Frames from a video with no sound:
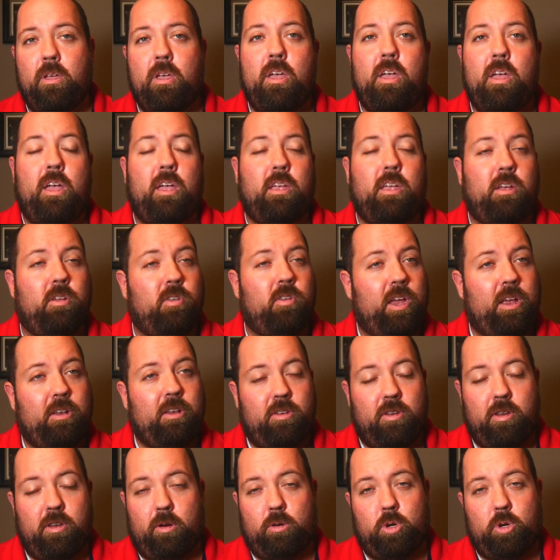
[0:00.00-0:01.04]
You need to know
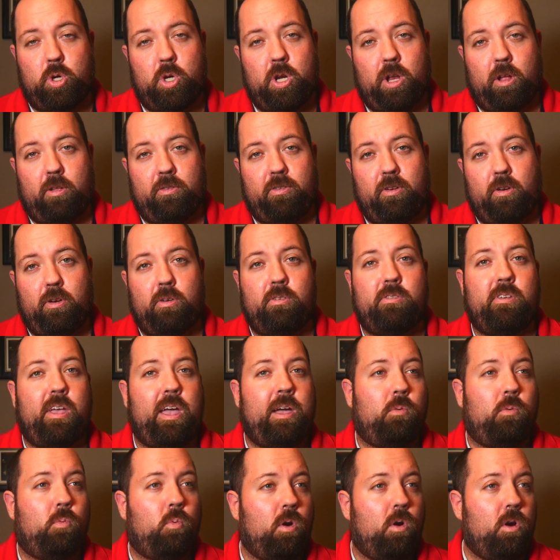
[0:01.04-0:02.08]
shelters at
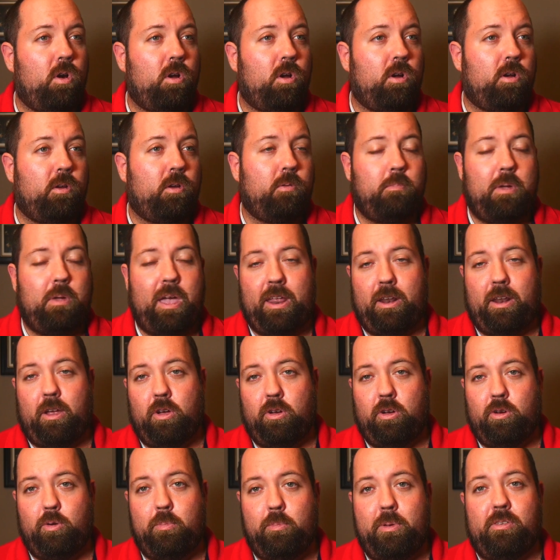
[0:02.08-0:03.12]
work, at home,
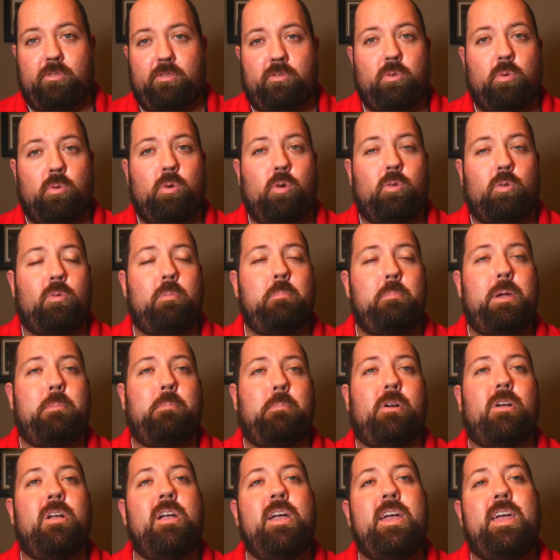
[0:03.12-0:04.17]
at school. Remember,
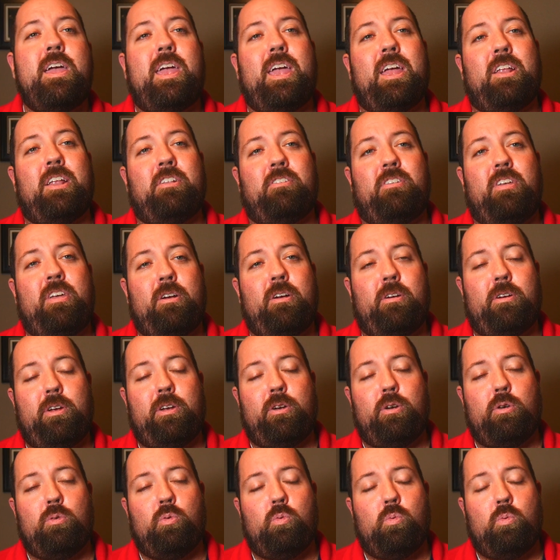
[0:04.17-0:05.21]
interior
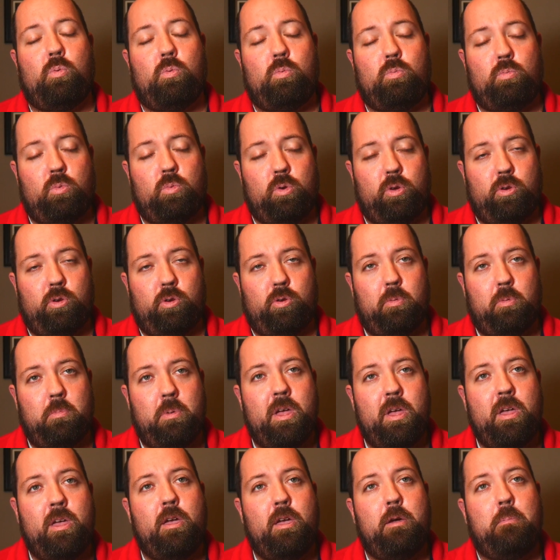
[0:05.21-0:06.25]
room,
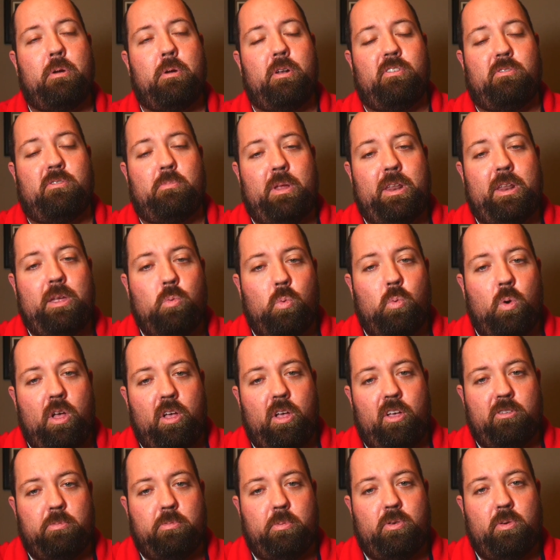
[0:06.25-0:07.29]
put as many walls
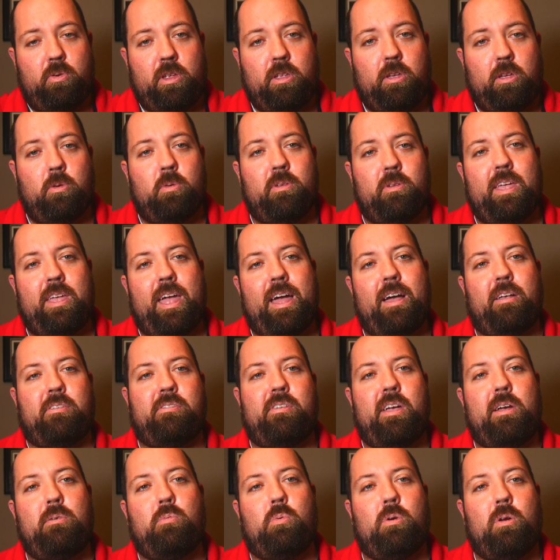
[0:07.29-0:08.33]
between you and the outside
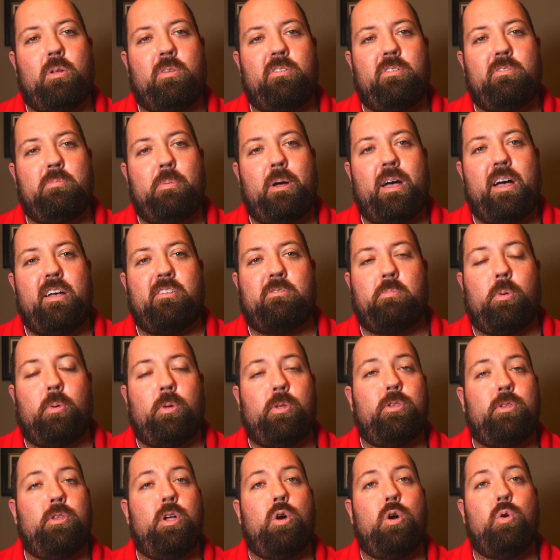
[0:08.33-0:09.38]
world as possible.
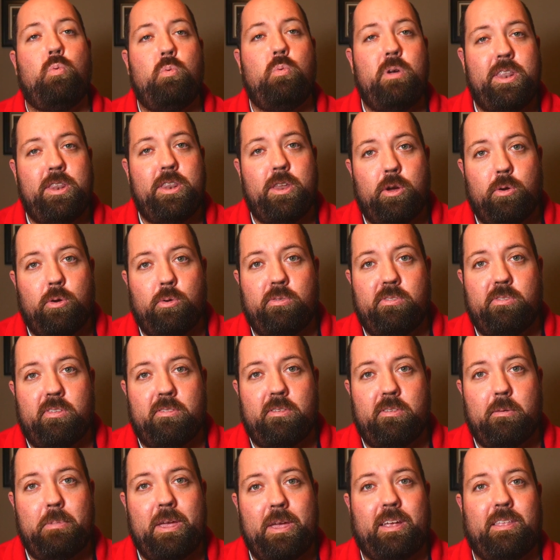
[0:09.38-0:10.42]
No windows is the
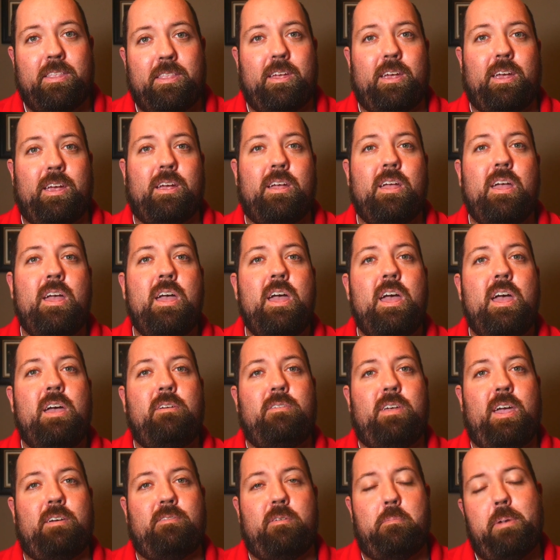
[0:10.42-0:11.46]
big thing. If you have a
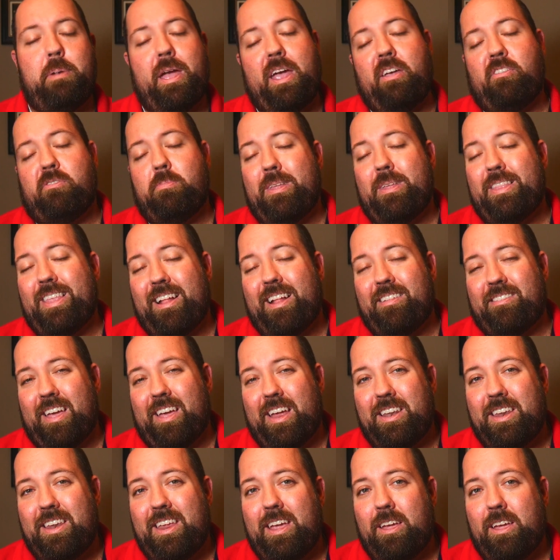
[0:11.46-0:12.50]
basement, that's
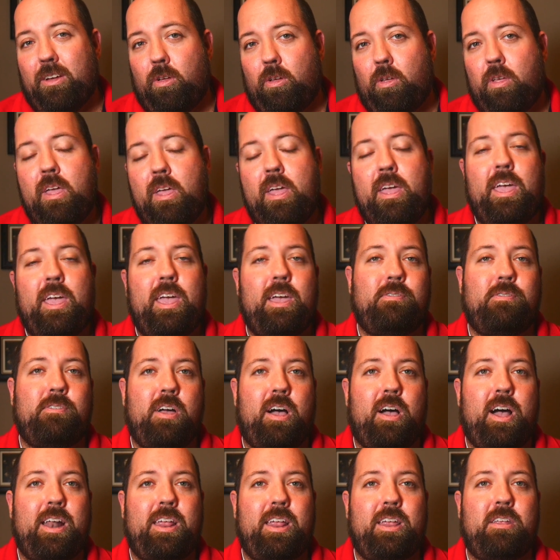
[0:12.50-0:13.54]
ideal. If not,
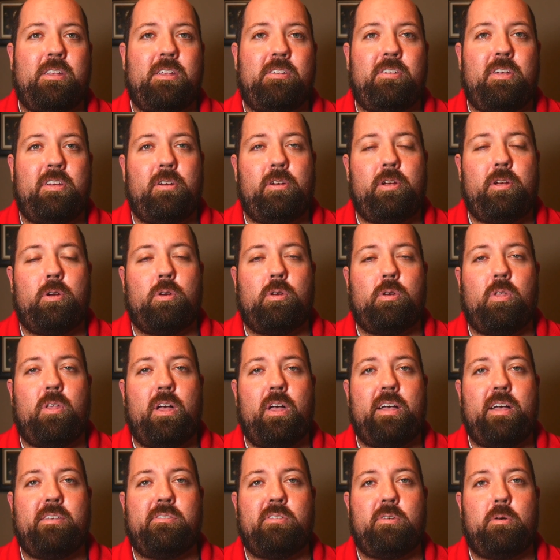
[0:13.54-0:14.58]
an interior
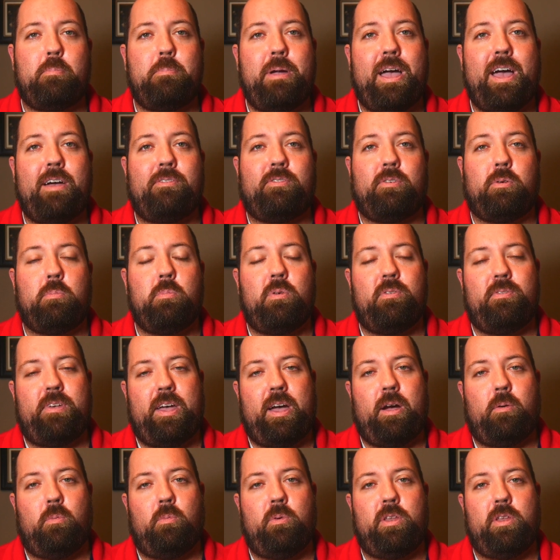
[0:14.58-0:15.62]
closet or bathroom without
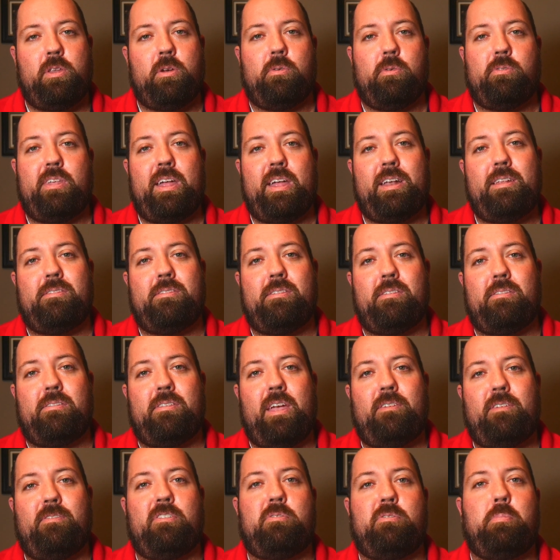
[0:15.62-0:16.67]
windows. That is the
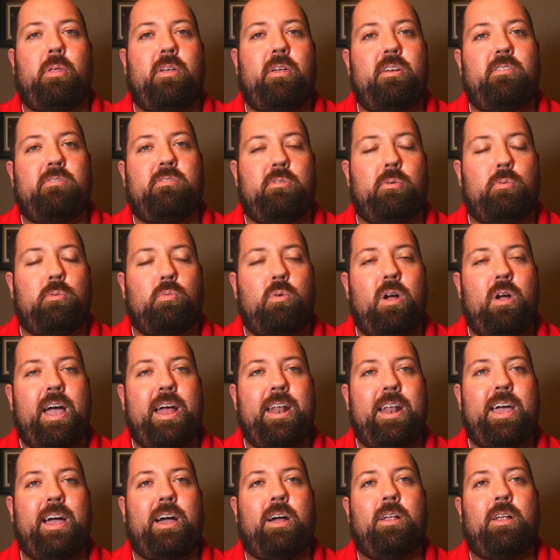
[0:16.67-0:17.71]
safest place to ride
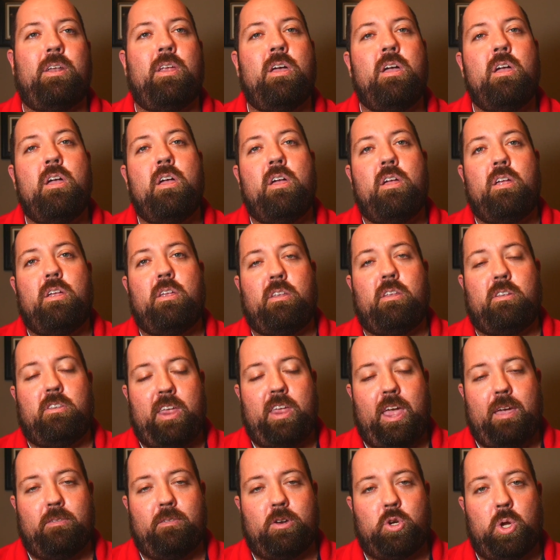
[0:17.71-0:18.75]
out
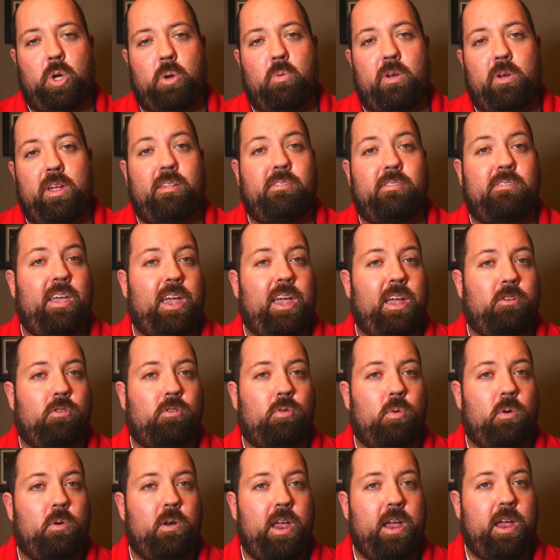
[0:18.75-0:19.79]
damaging winds and
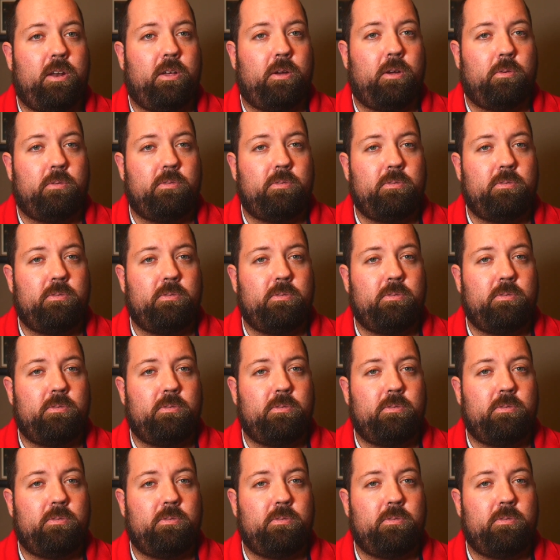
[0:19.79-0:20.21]
tornadoes.